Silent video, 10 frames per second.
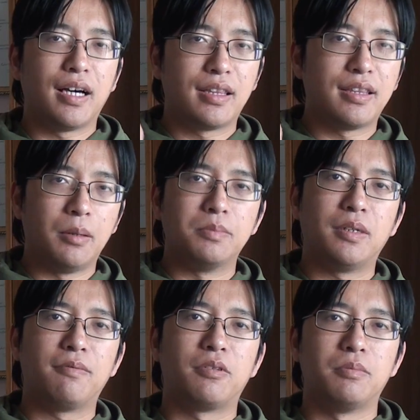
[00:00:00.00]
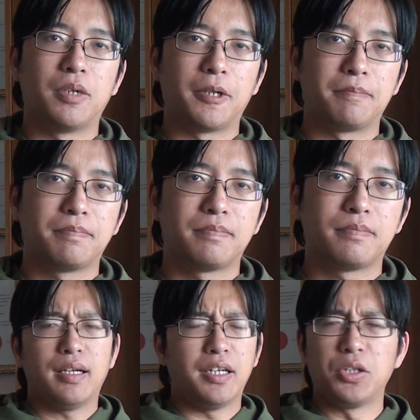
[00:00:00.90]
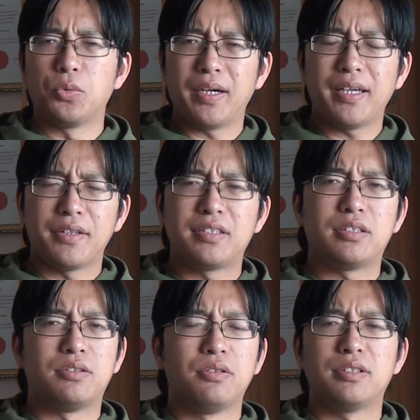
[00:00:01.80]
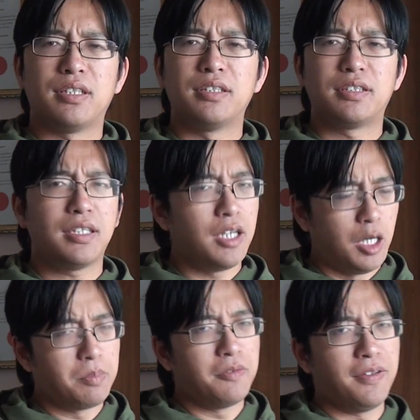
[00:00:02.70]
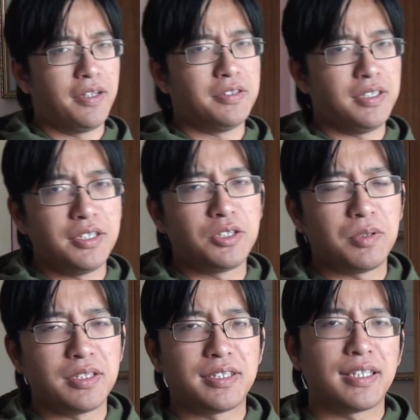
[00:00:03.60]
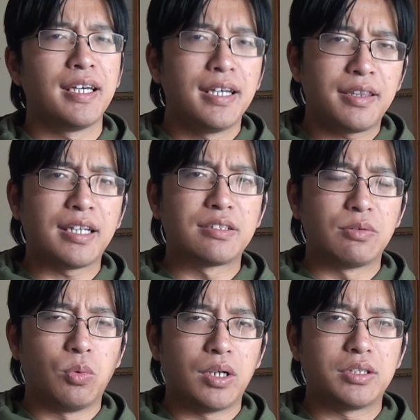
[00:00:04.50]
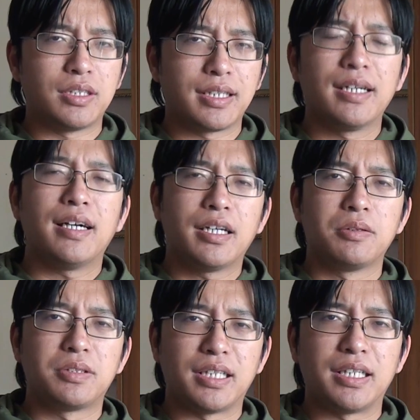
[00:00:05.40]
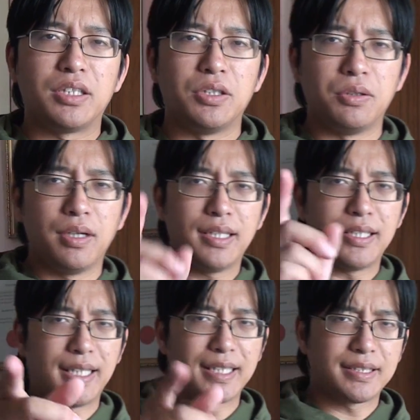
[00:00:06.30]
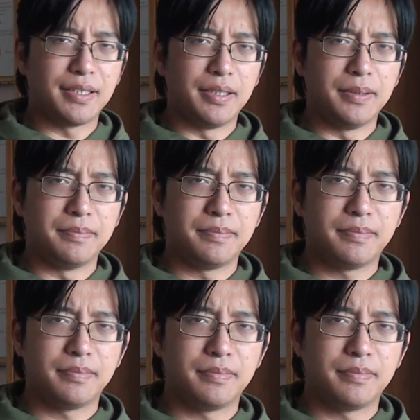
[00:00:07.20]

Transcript: a thumbs up from me. Anyway, this is New Sensei, hope you found this interesting, thanks for watching, and I'll see you next time.